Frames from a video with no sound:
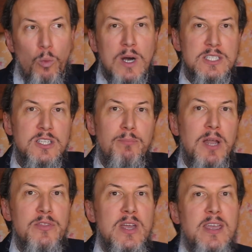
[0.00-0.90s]
was the
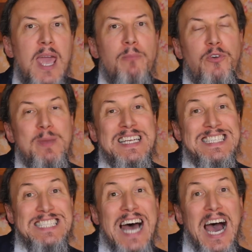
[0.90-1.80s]
blood that came from
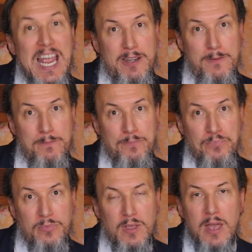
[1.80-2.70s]
his side.
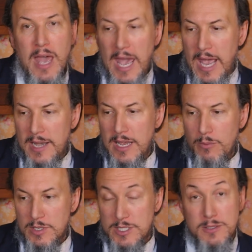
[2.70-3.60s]
And
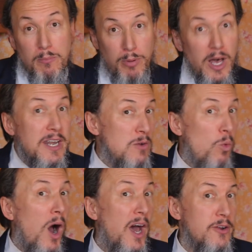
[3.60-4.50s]
it was blood
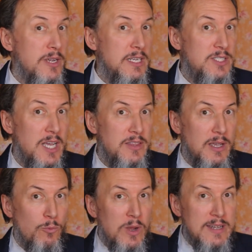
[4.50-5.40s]
and water, he said,
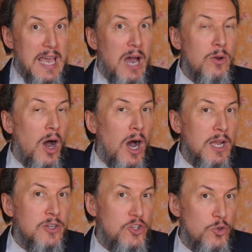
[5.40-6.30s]
that went down
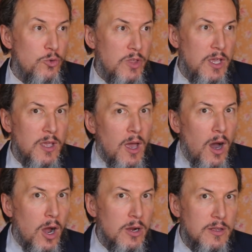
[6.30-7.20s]
onto the
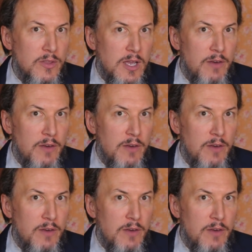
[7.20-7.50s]
Ark of the